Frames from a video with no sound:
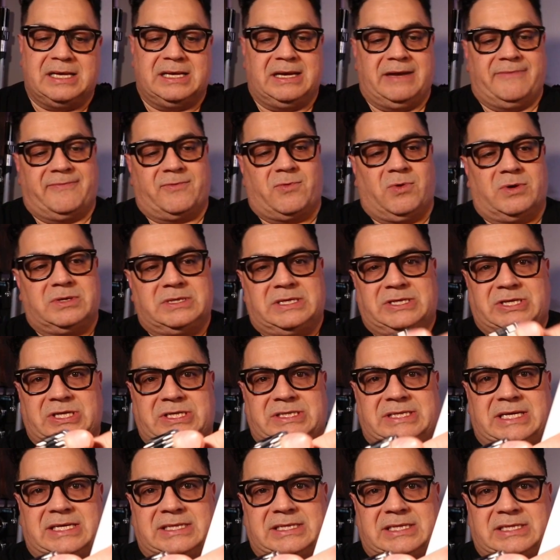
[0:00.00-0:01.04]
Of course, it
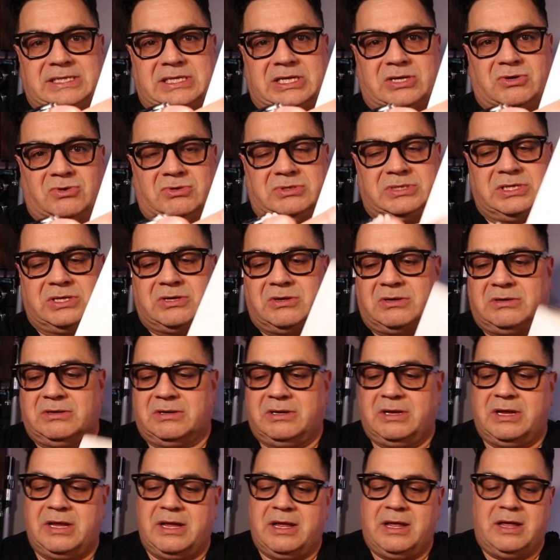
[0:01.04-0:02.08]
just says Seconde.
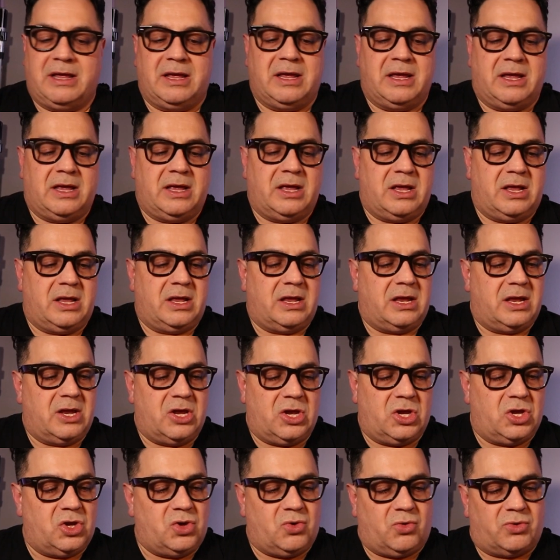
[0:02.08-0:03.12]

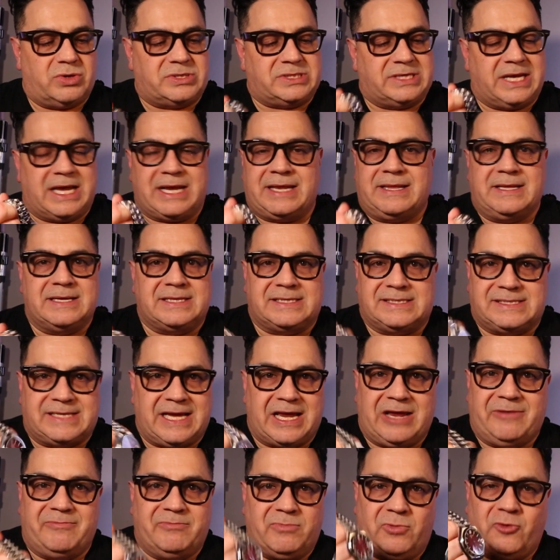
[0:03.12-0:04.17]
You're getting the
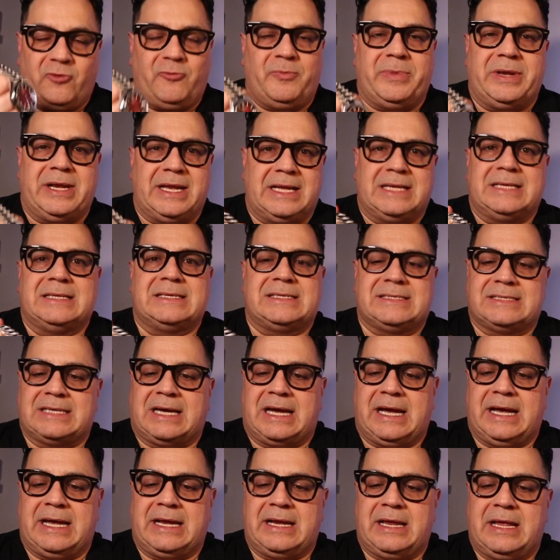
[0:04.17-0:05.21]
same movement
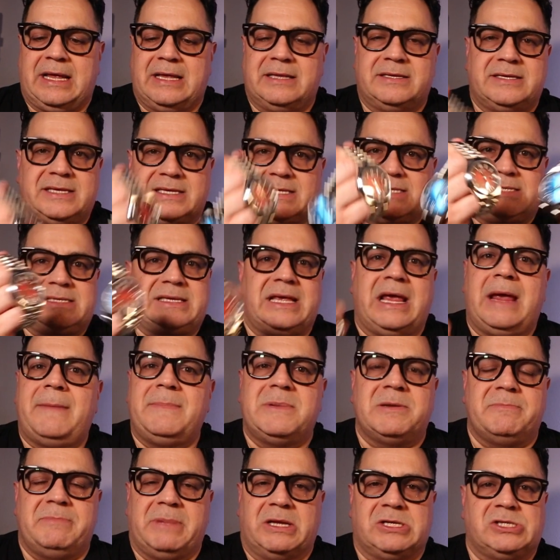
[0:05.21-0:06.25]
inside, the
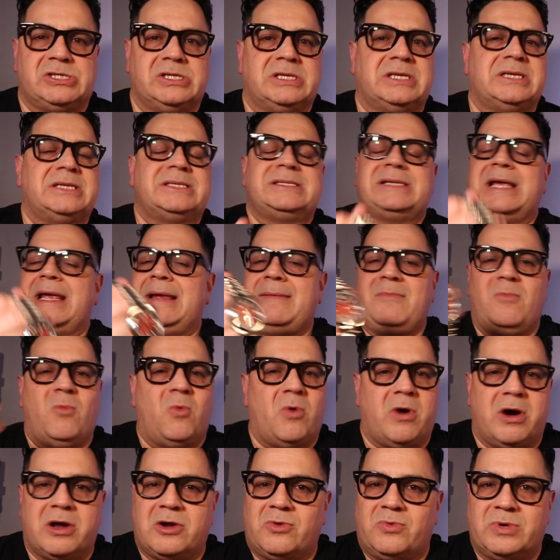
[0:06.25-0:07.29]
same dimensions, the same
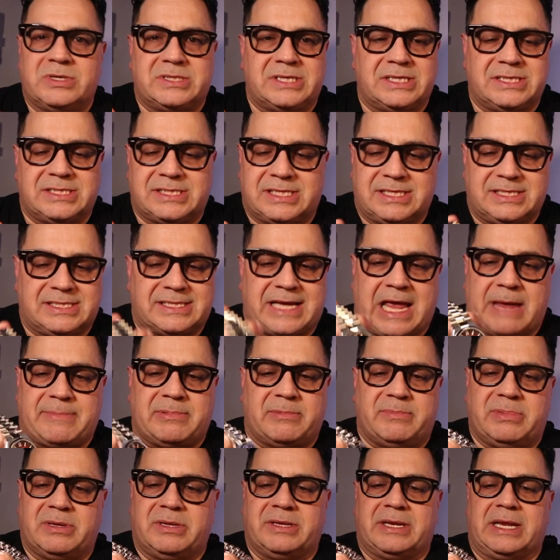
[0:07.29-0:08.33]
water resistance
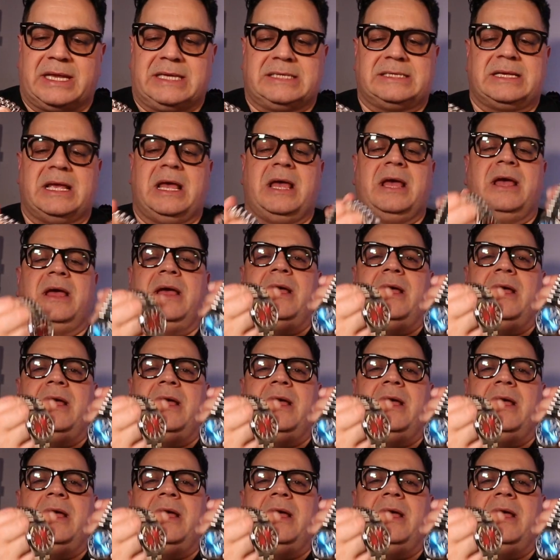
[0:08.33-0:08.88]
capabilities.